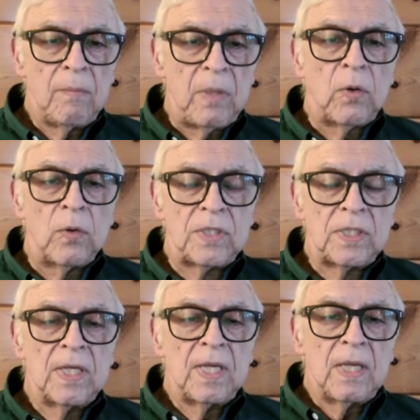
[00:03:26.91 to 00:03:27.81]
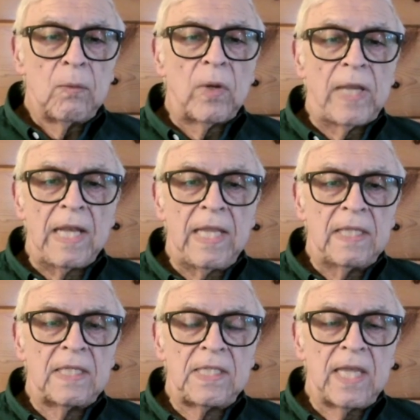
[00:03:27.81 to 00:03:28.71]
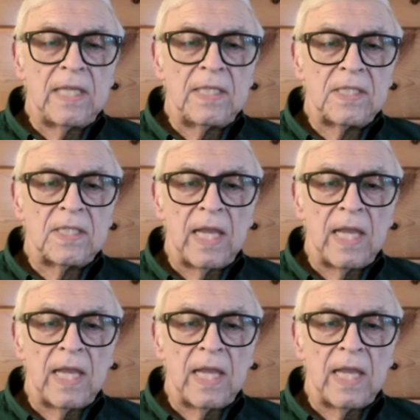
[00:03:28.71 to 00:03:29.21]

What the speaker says: Because we're getting the sense,